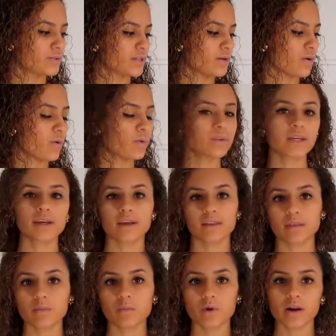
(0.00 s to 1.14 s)
it only in
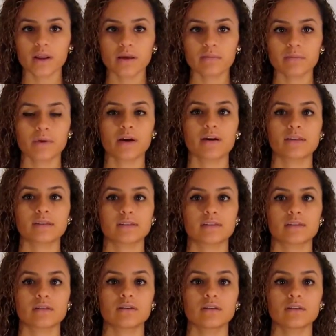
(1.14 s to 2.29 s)
the morning because it's
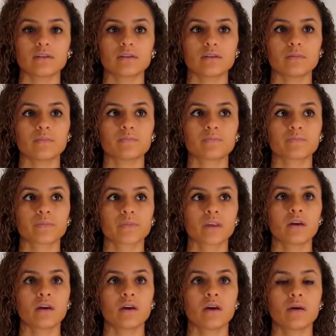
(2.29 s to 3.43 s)
a little,
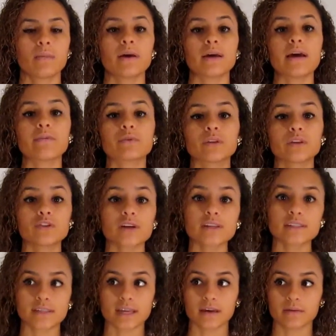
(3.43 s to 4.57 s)
I have really dry
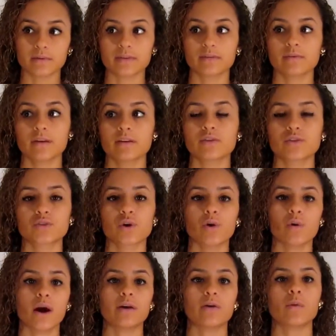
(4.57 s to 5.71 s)
skin, so
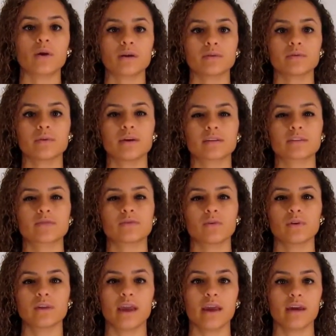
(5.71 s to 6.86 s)
I don't want to
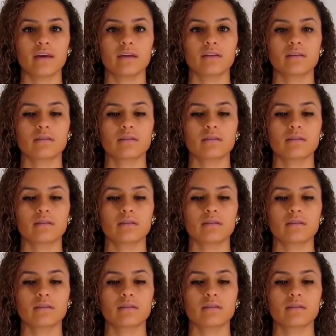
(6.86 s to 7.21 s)
exfoliate